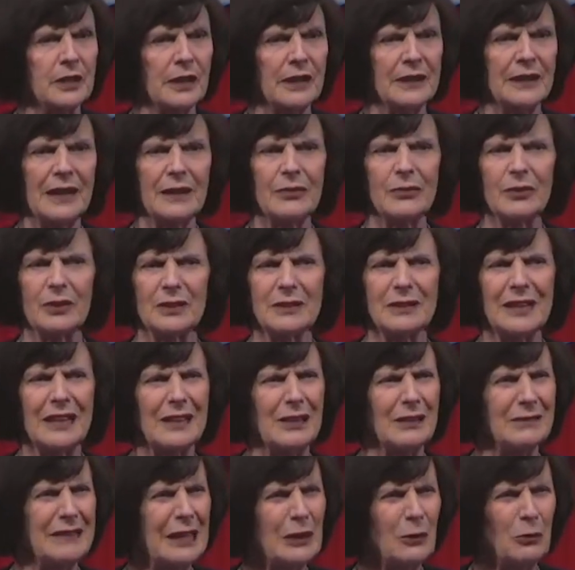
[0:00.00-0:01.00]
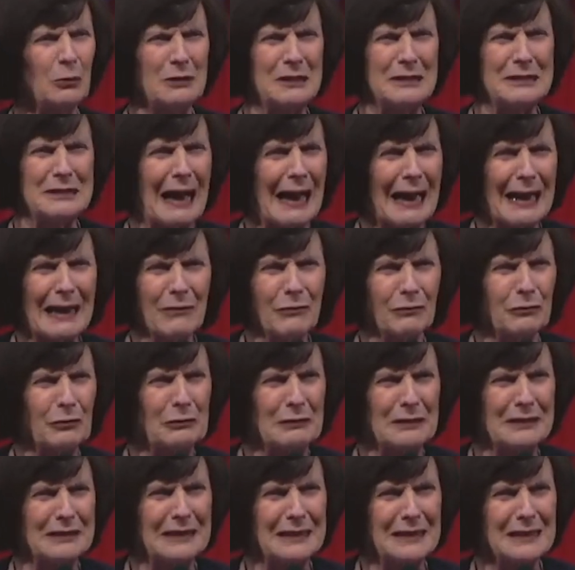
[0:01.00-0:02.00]
And I thought, they don't die for
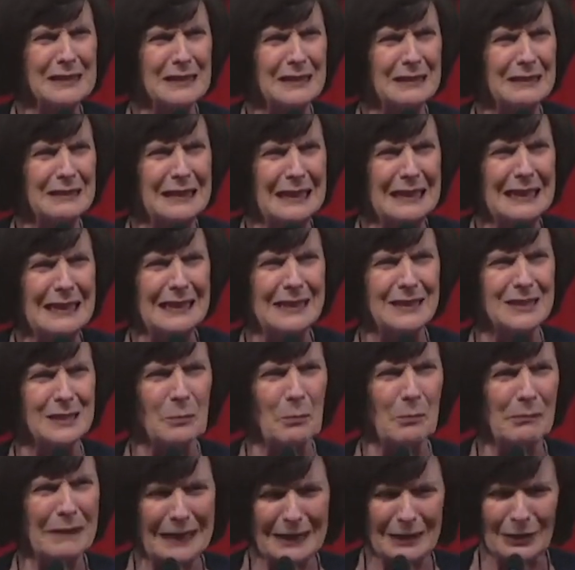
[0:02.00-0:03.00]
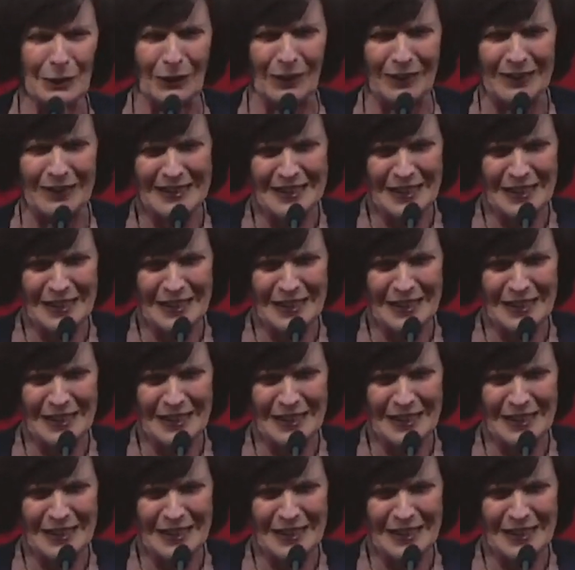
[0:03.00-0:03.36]
this, a knee, it's metal.